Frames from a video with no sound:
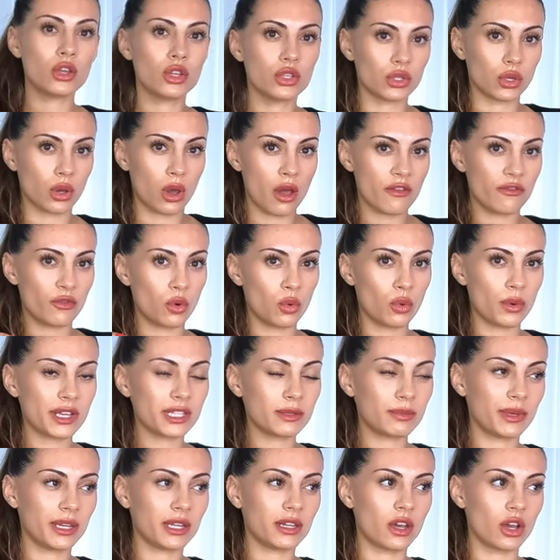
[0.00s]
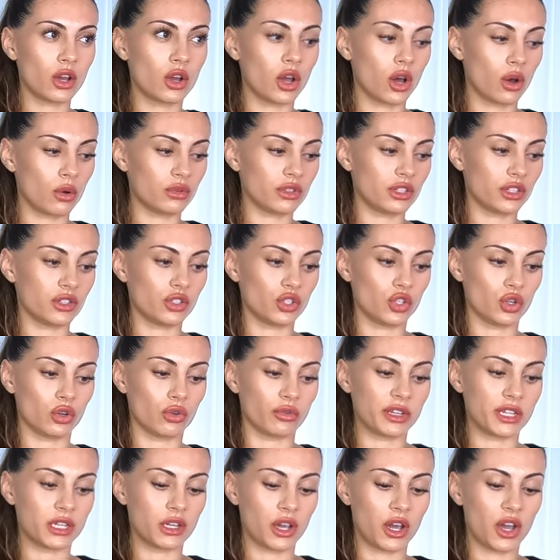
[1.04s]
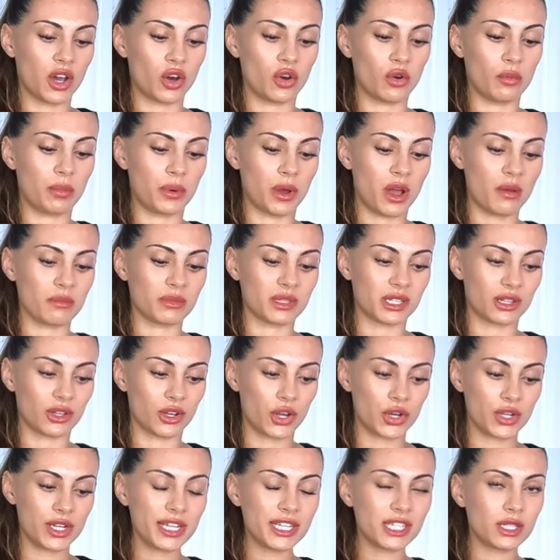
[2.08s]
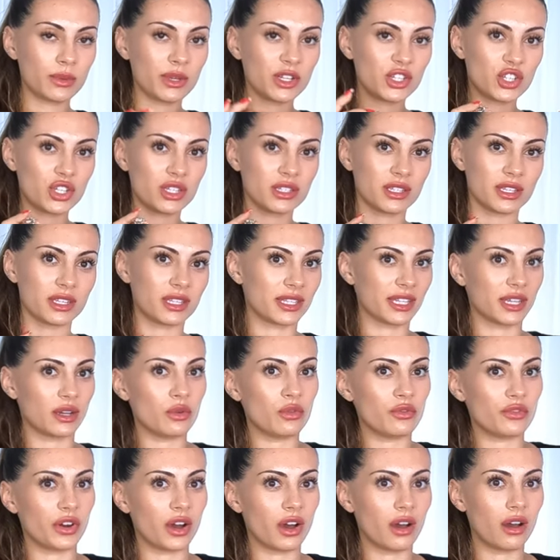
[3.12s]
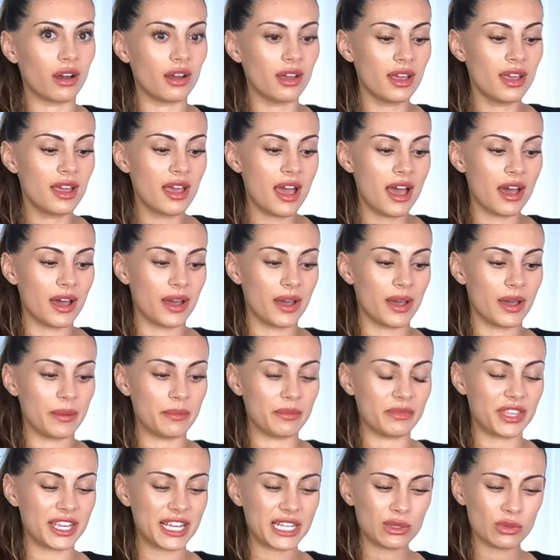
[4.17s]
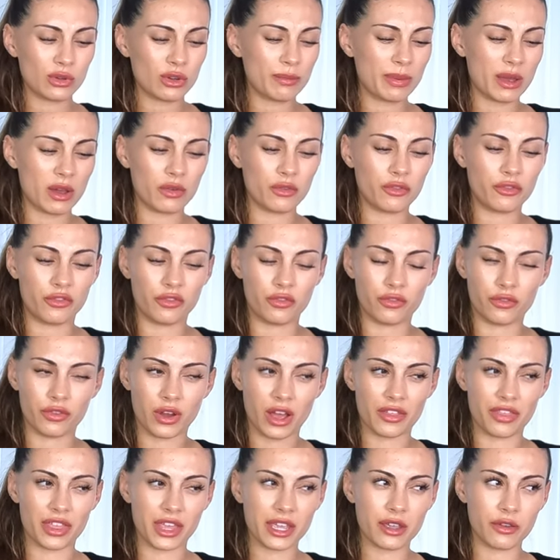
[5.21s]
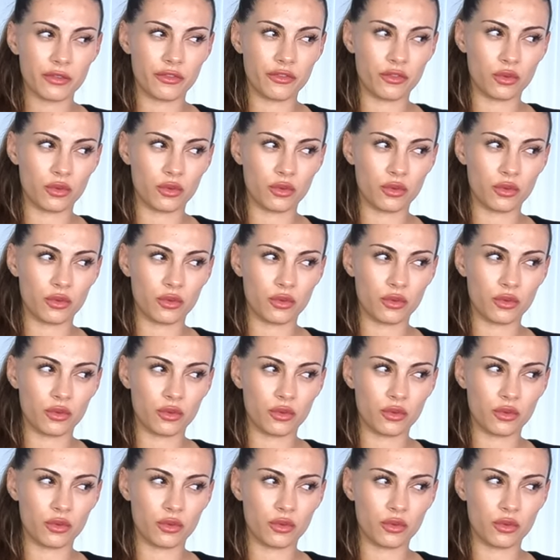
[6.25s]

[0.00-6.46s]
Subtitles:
So I've always been a golden jewellery girl, but I'm slowly switching to silver. These are about, I think,